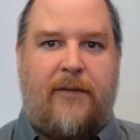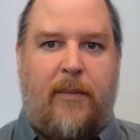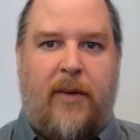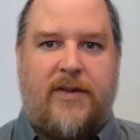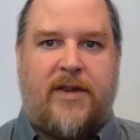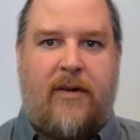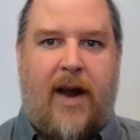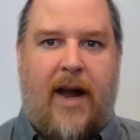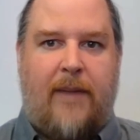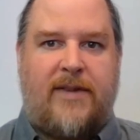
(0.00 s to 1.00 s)
for most
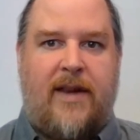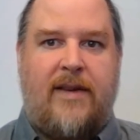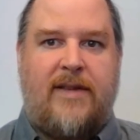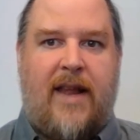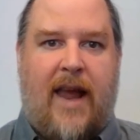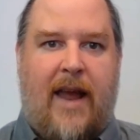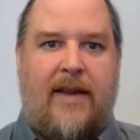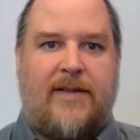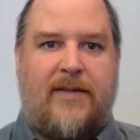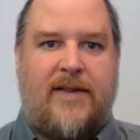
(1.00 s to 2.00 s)
crimes into the
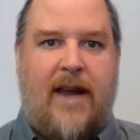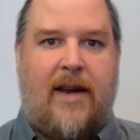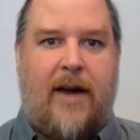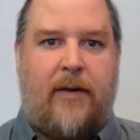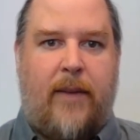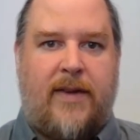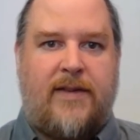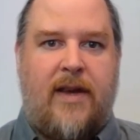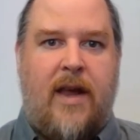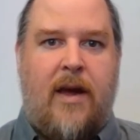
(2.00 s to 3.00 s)
hands of state
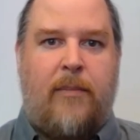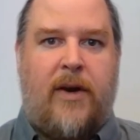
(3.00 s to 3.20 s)
governments,